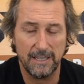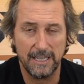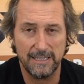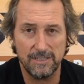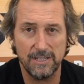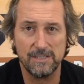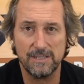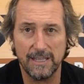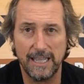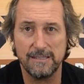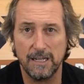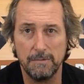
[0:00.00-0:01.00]
It just
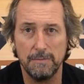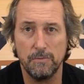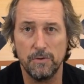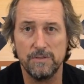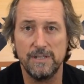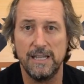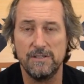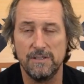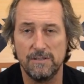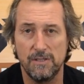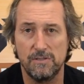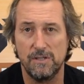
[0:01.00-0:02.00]
needs a little bit more
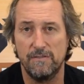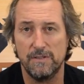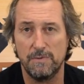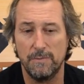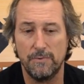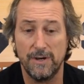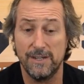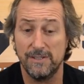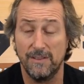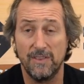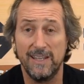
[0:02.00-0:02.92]
attention to the surface preparation.